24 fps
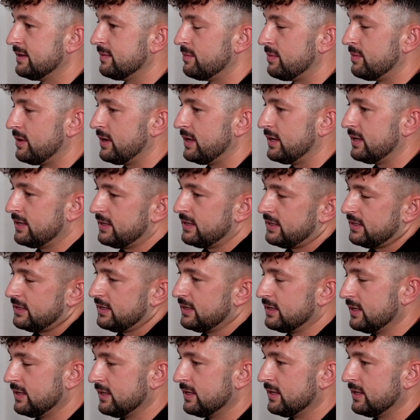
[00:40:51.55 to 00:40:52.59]
But
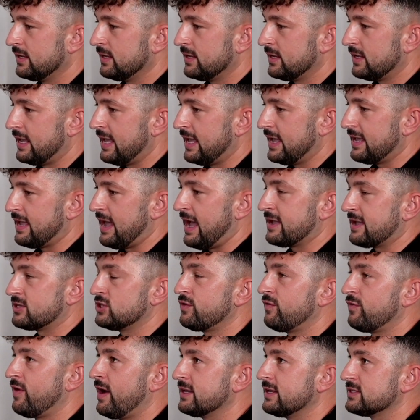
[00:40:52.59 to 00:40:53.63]
I just
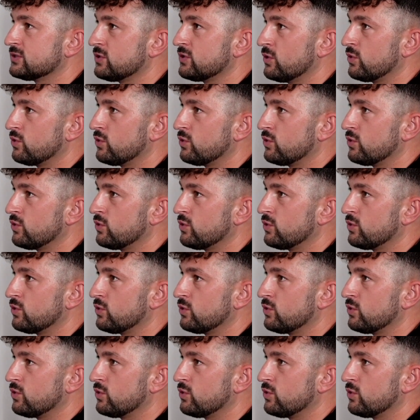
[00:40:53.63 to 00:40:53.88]
find it so